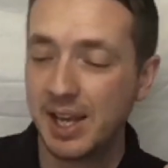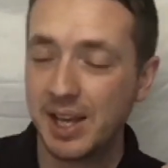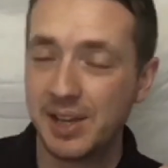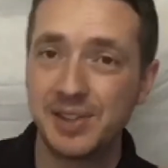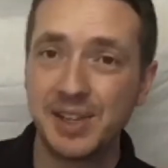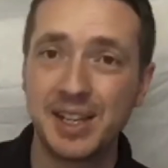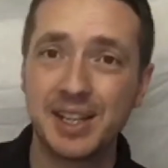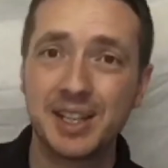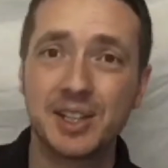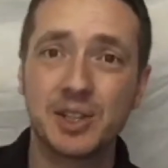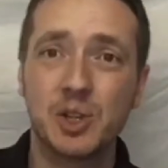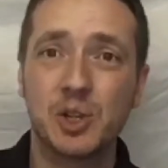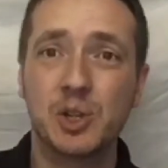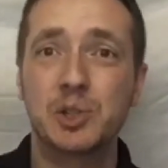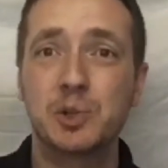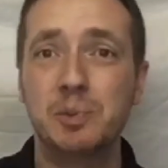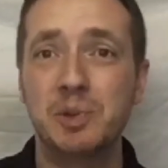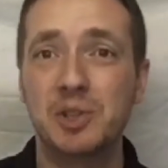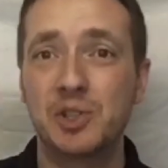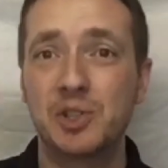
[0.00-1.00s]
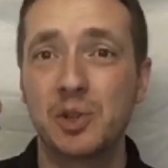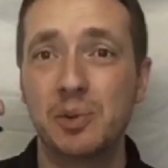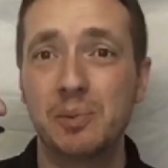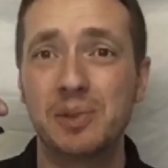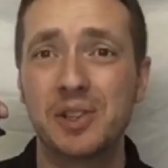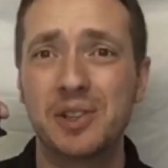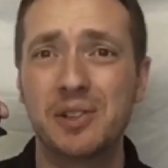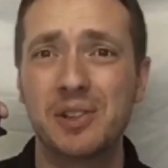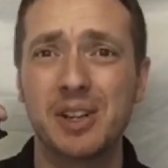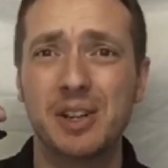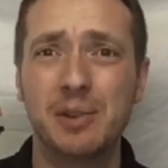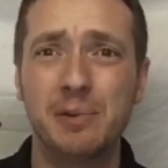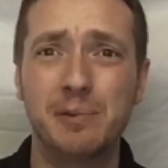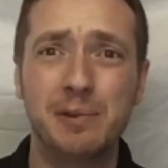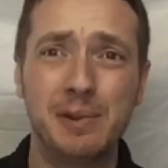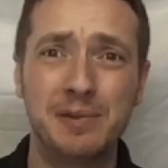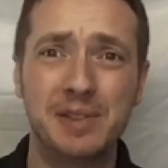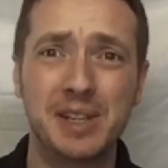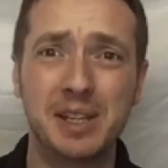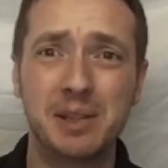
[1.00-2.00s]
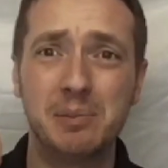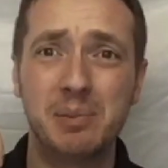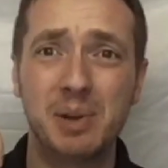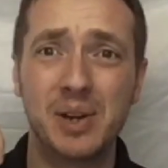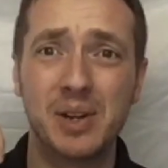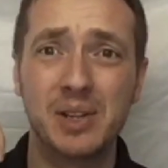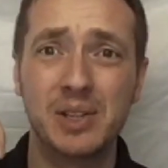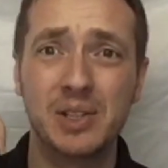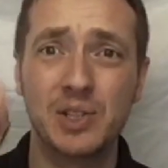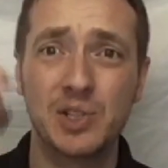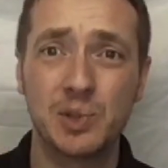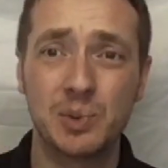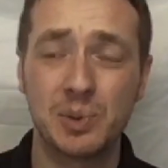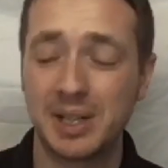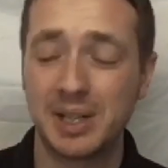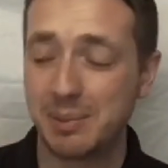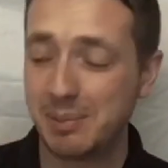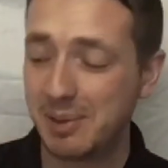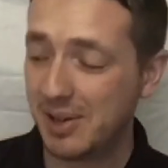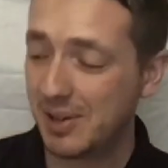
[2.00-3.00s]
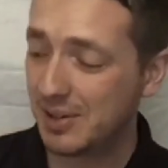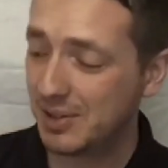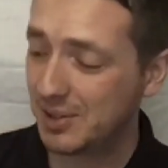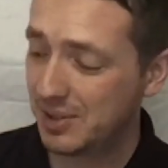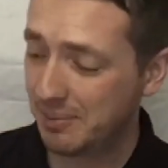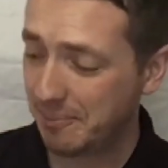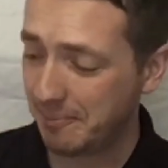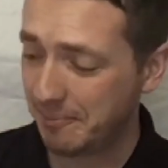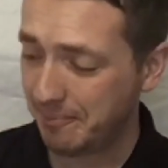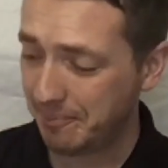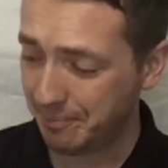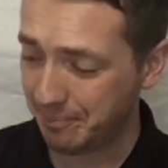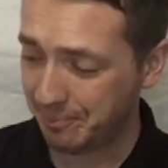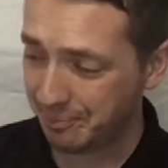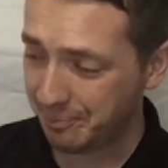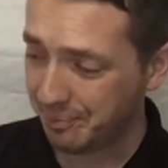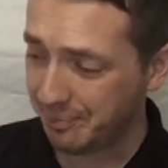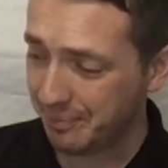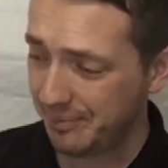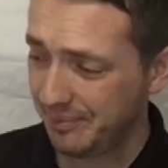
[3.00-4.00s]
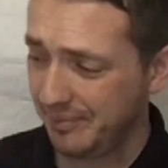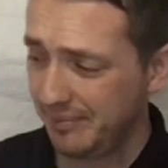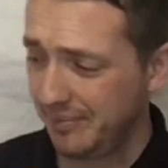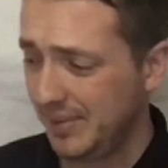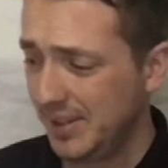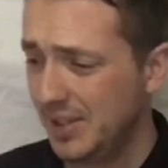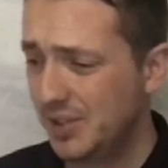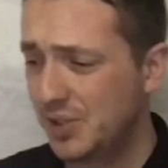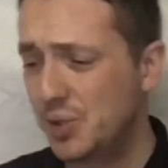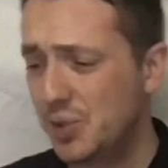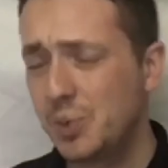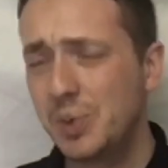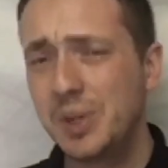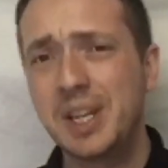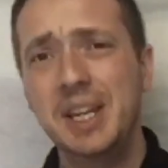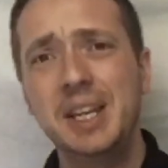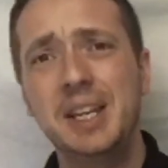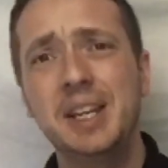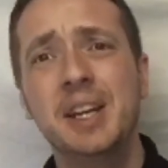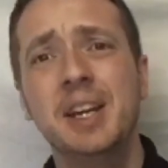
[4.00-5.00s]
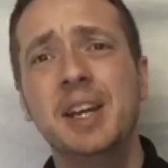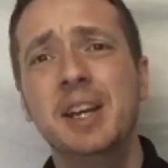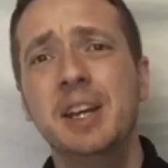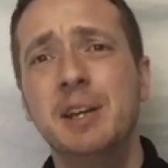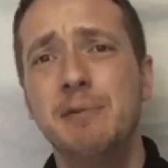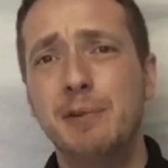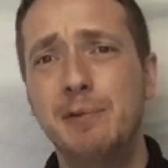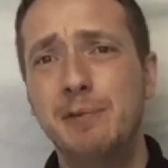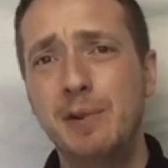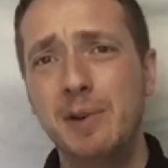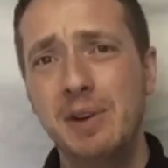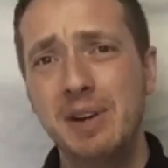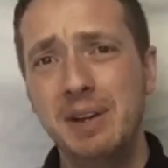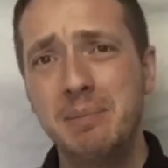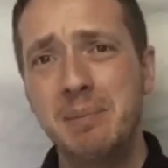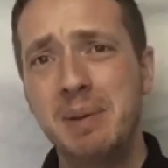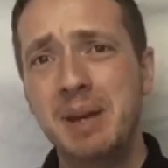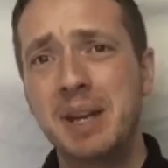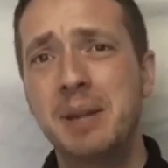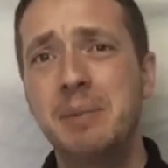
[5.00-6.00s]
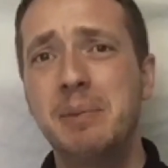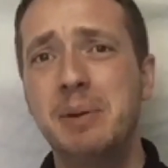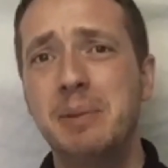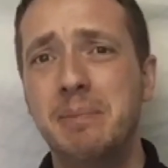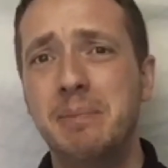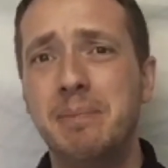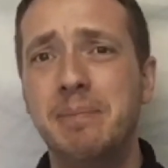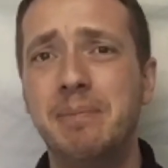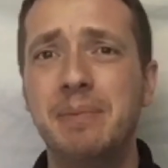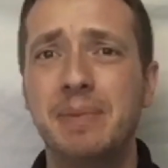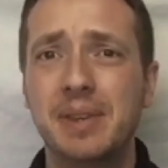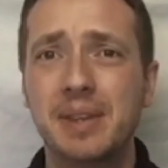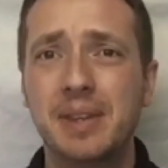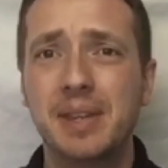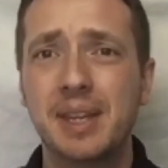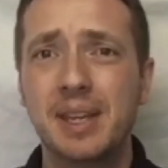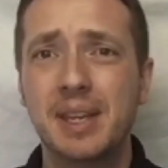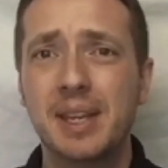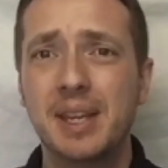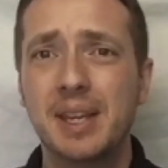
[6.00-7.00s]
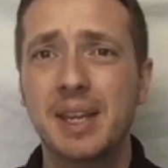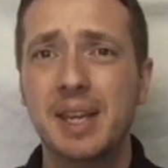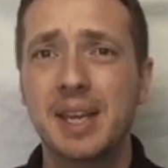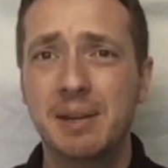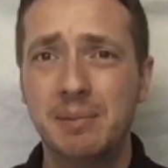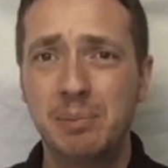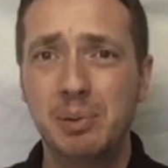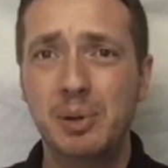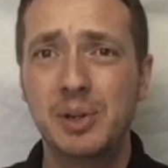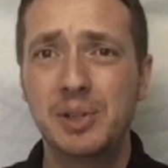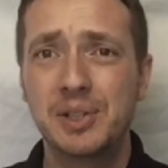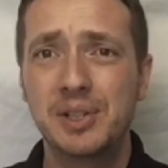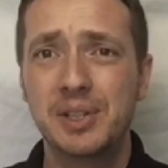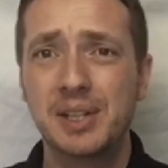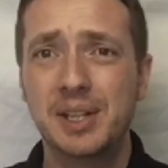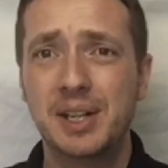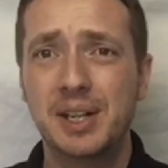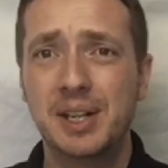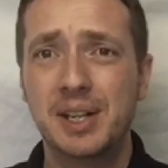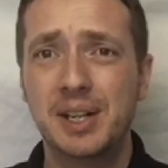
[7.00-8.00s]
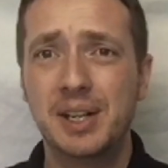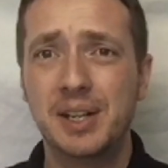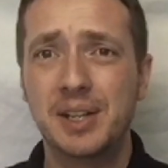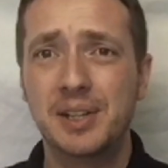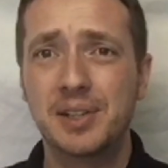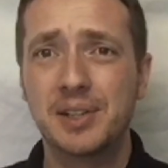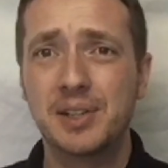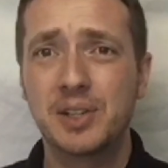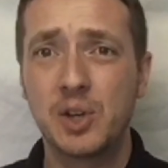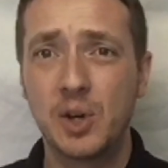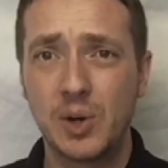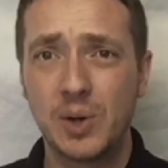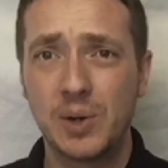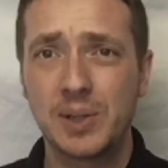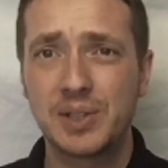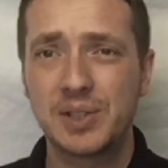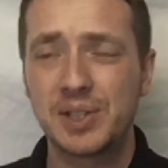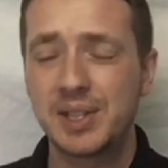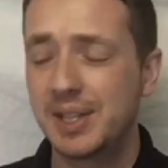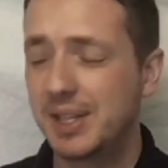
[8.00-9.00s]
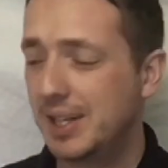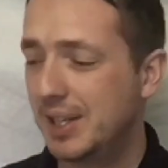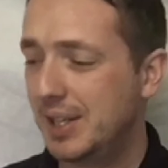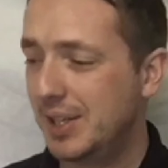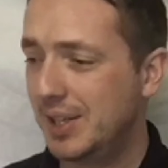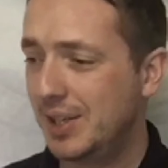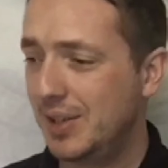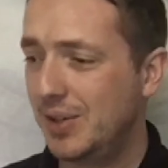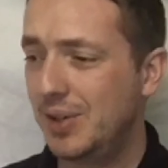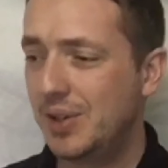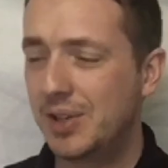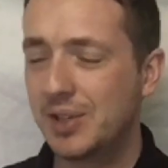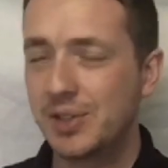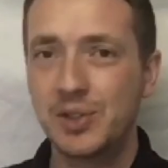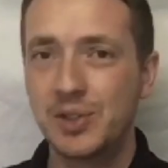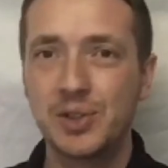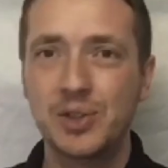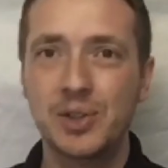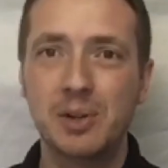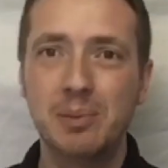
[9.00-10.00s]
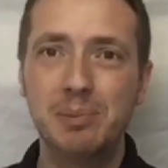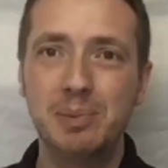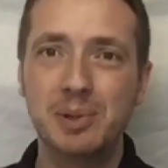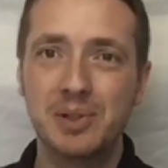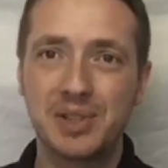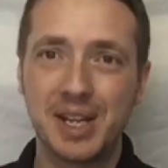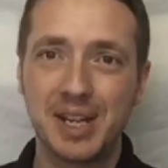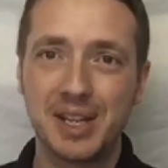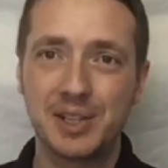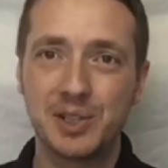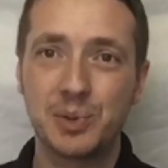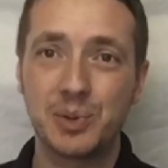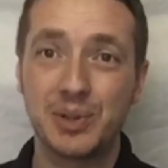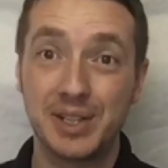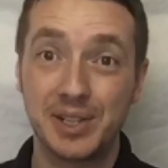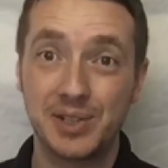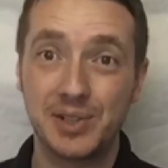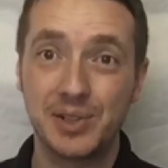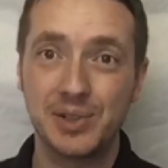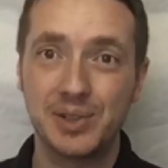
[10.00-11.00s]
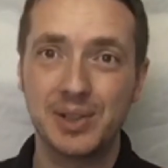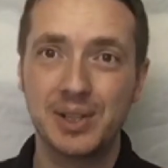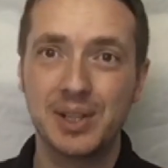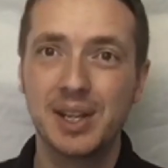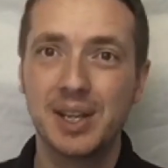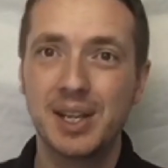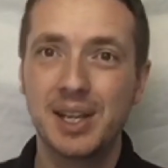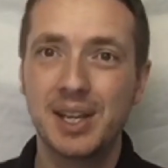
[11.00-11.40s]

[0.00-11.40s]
I think it cost me something around £15, £20. So again, for very minimum input and cost, you can do up your 1022